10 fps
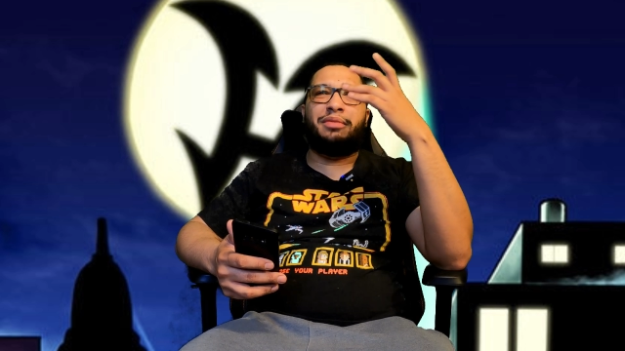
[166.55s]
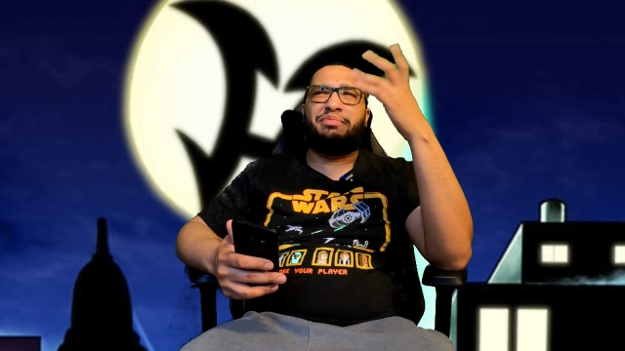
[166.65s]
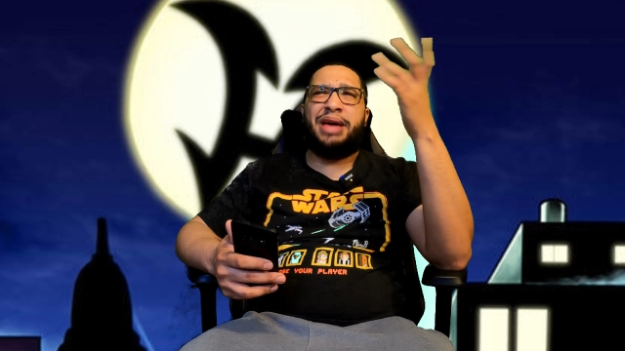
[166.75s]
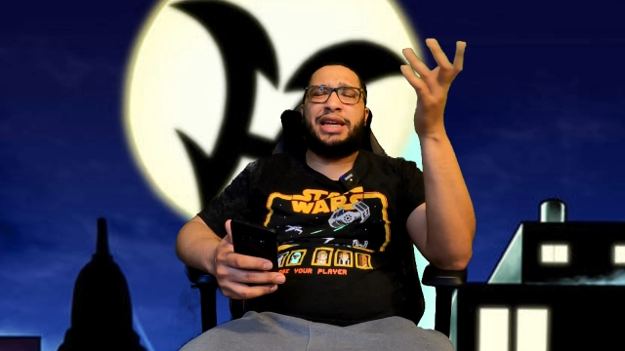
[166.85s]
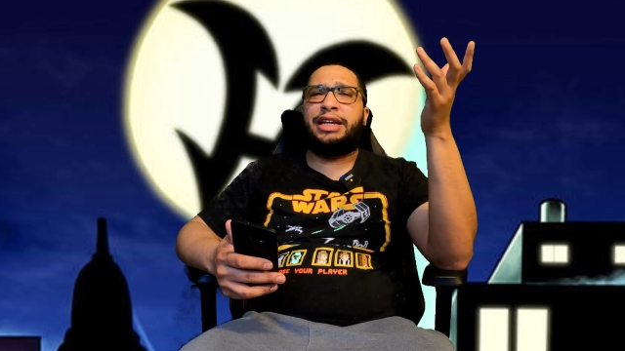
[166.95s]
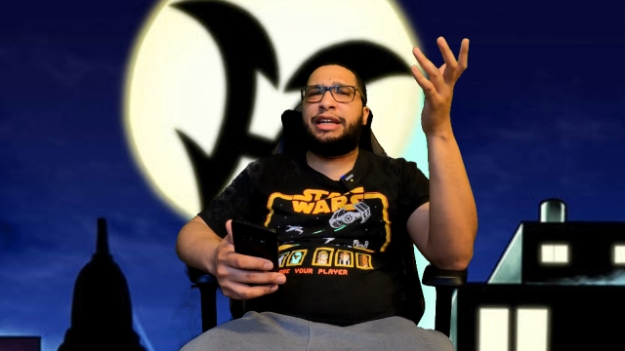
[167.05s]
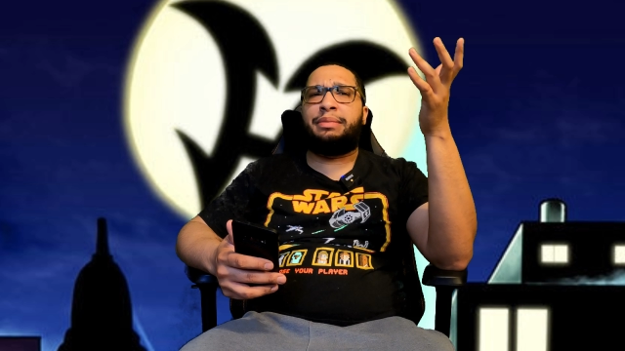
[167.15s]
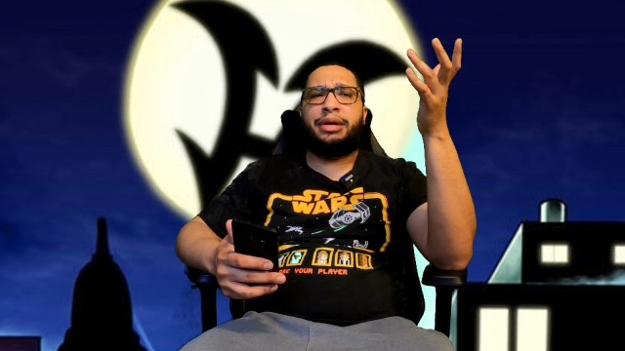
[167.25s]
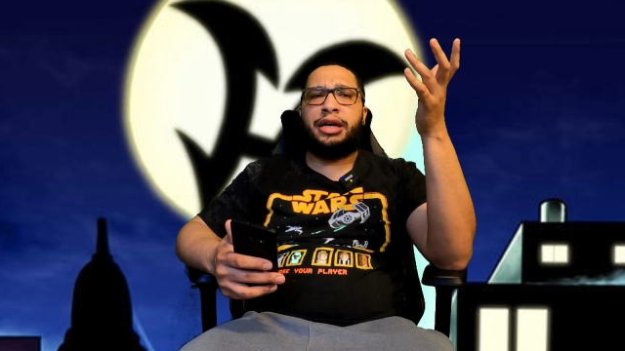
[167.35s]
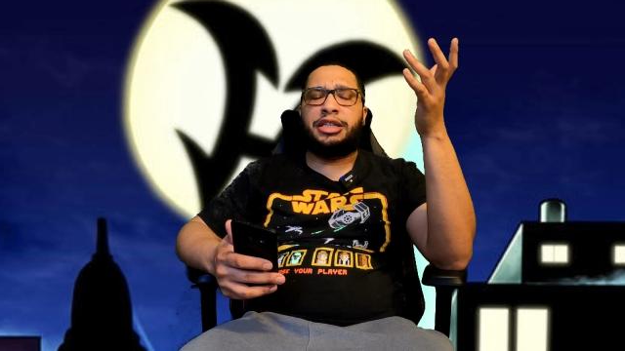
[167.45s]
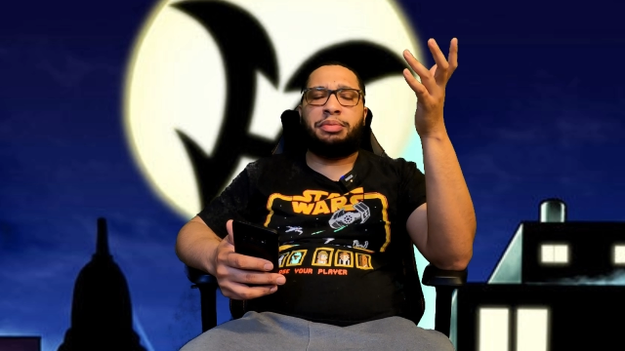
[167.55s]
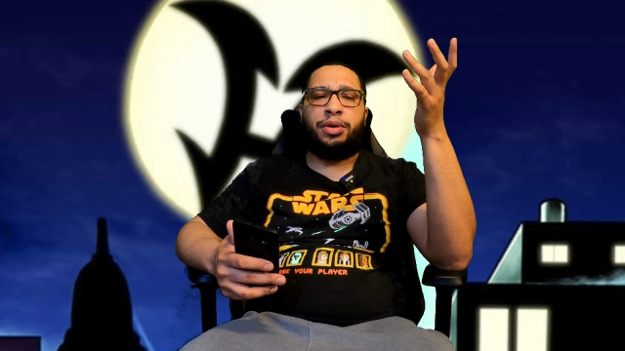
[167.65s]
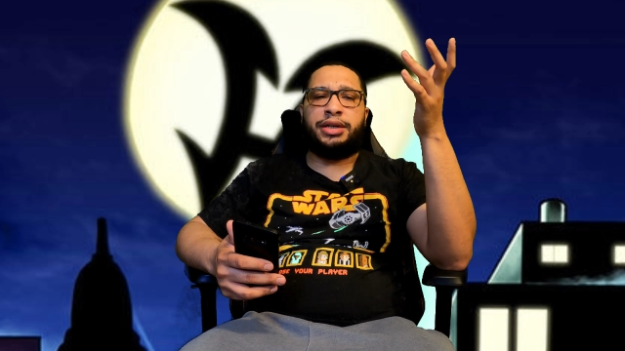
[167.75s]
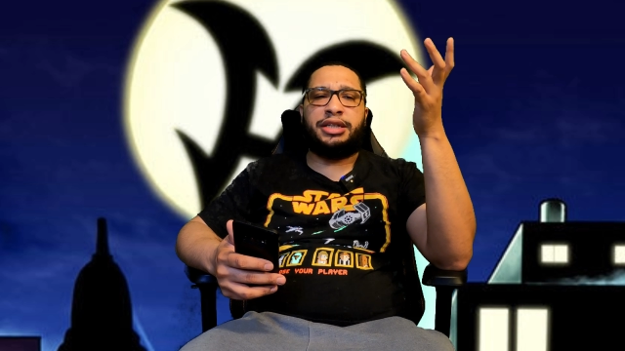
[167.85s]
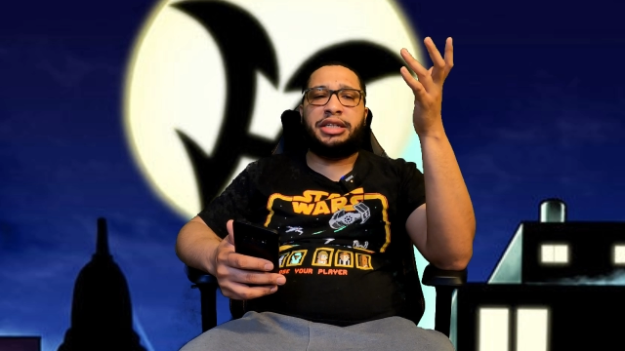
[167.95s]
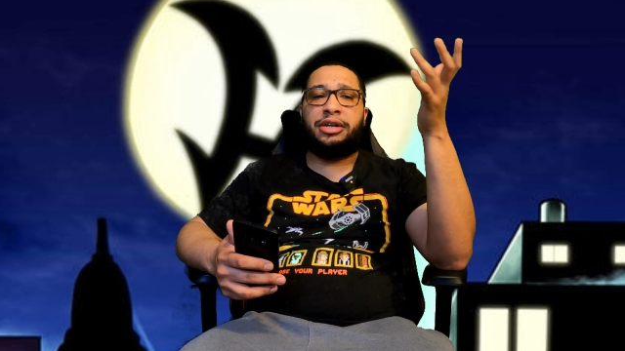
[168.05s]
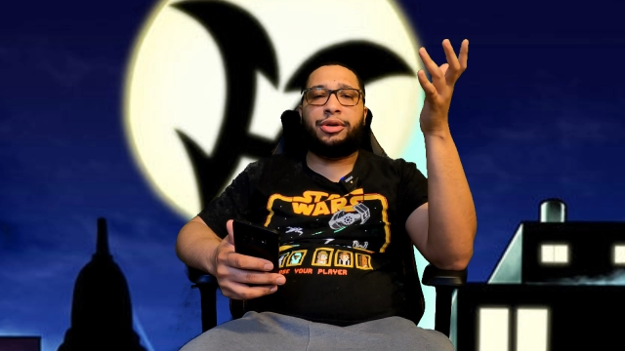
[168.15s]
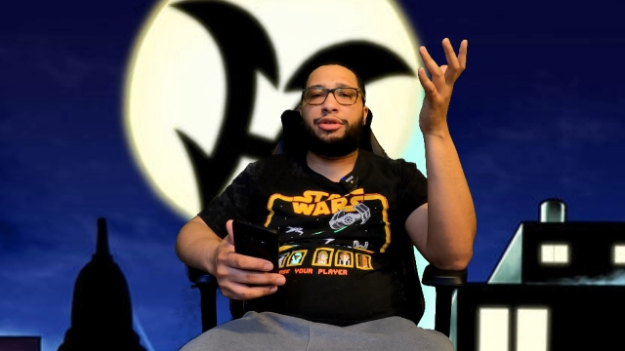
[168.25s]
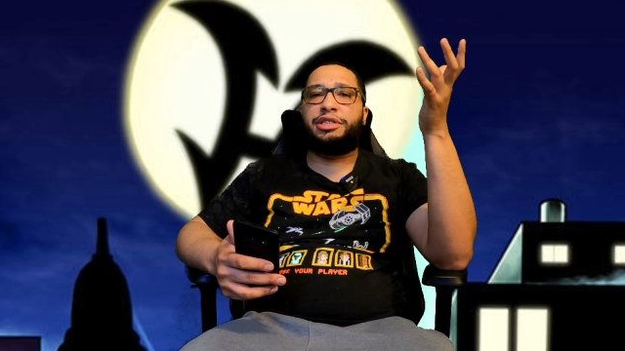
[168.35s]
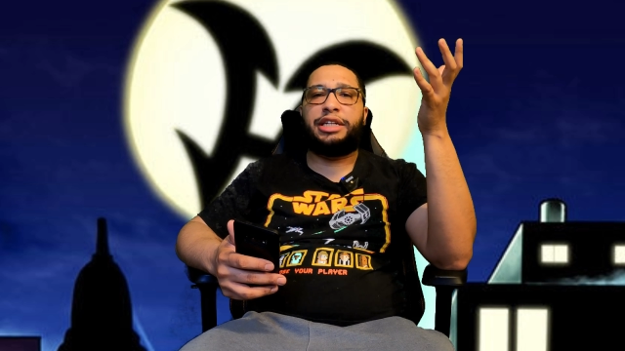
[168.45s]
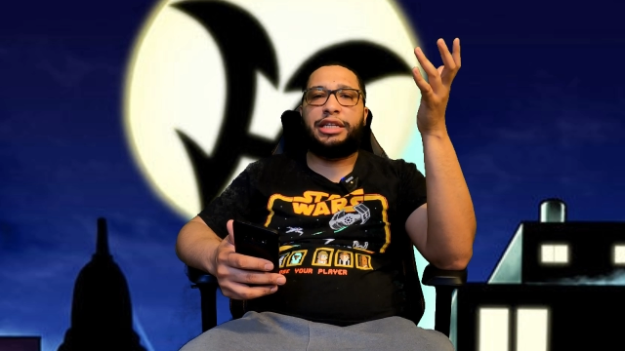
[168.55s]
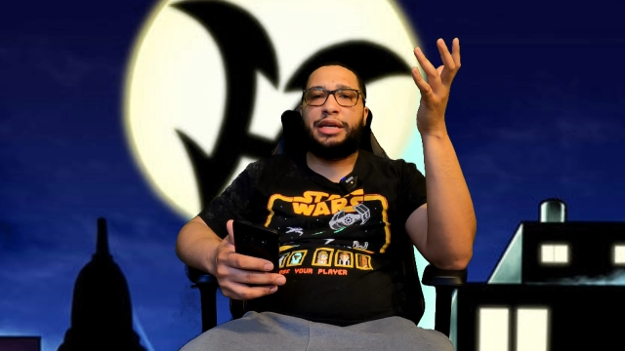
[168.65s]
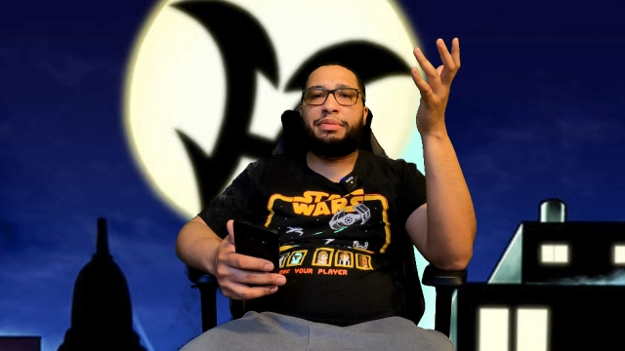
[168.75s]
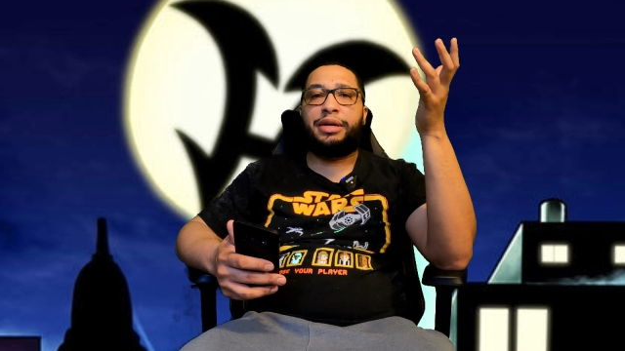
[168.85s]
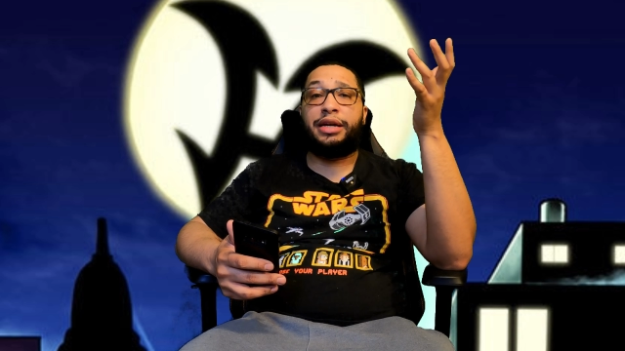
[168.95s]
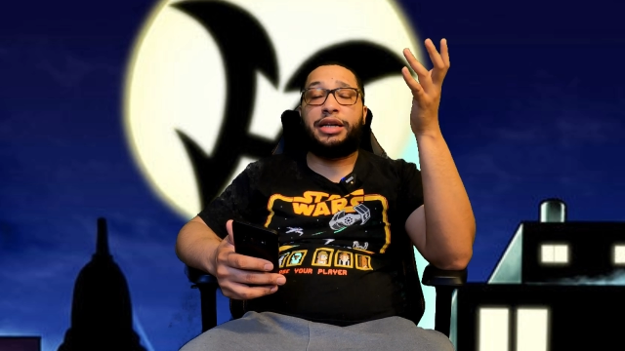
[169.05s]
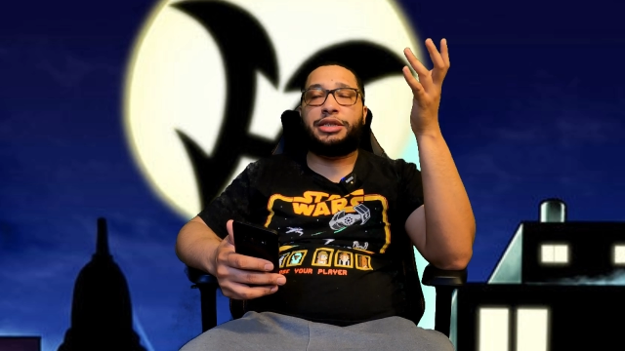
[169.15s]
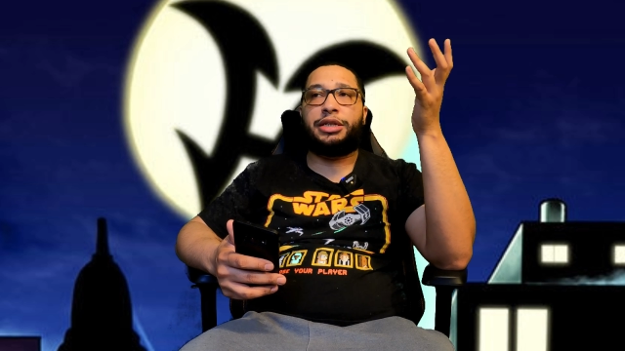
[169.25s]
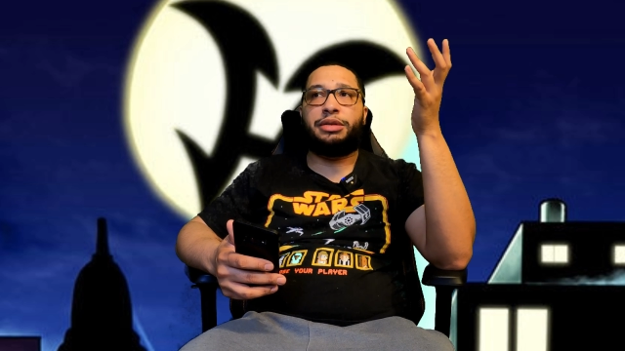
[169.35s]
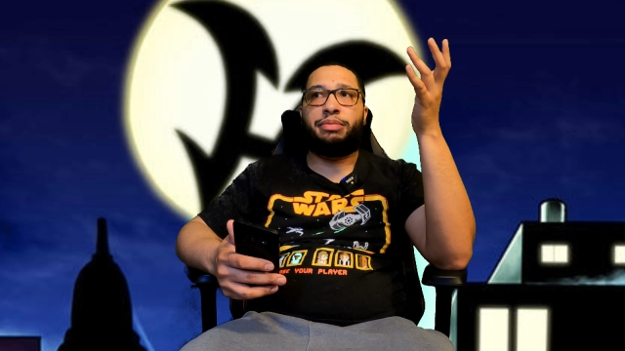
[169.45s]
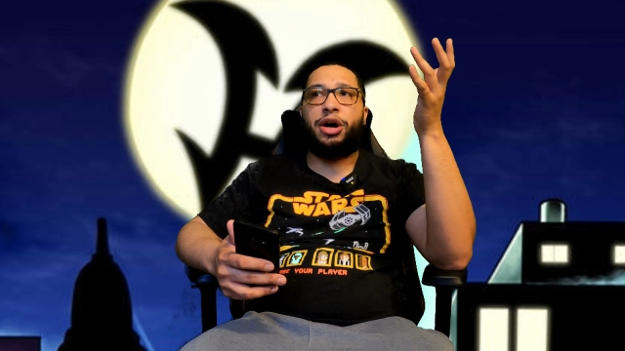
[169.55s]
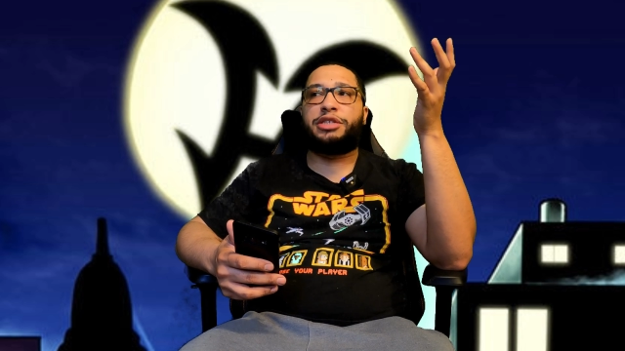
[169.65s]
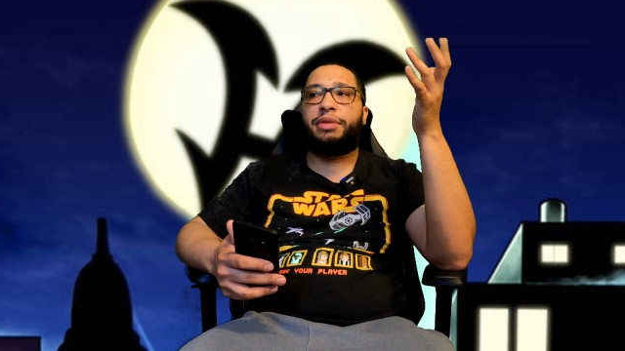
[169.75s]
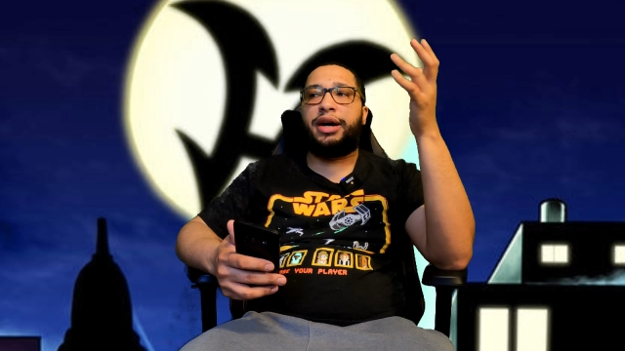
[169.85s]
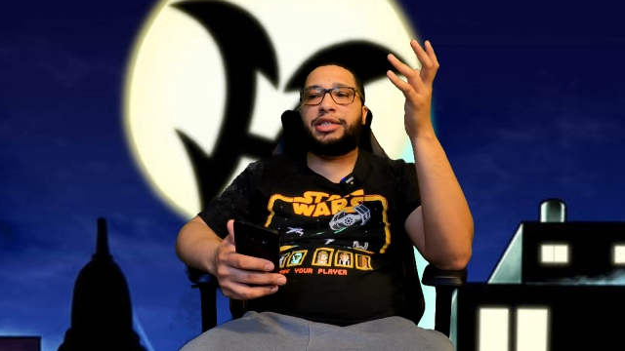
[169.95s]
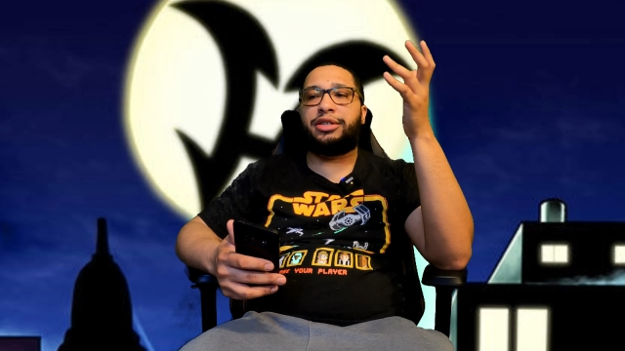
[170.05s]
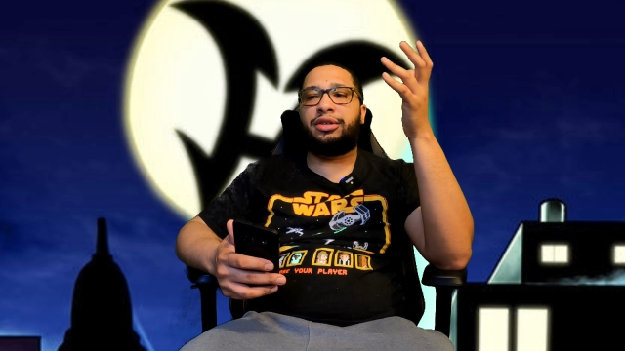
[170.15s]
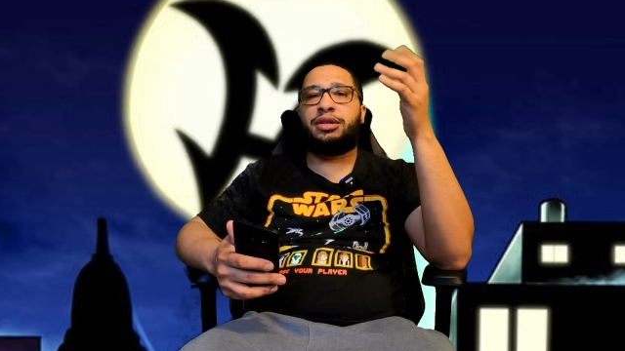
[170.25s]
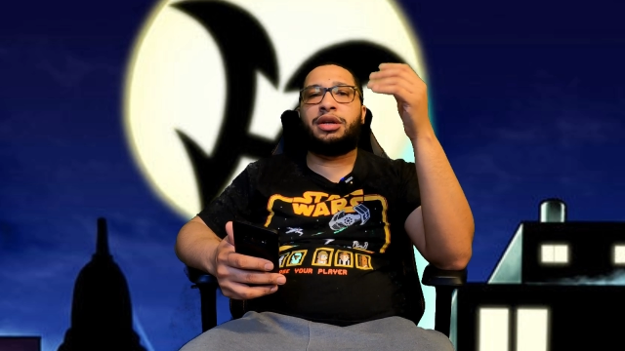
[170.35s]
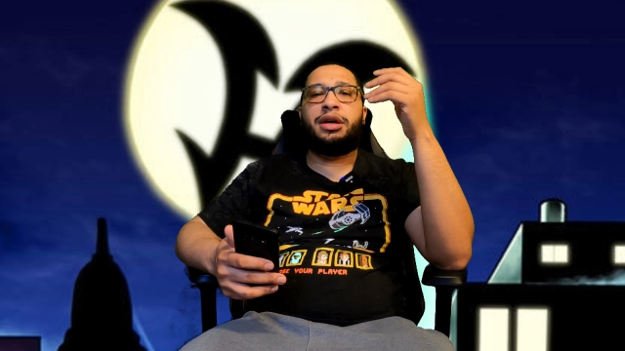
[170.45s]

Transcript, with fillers: Banning DP is pointless. Heroes need DP is a good boss monster.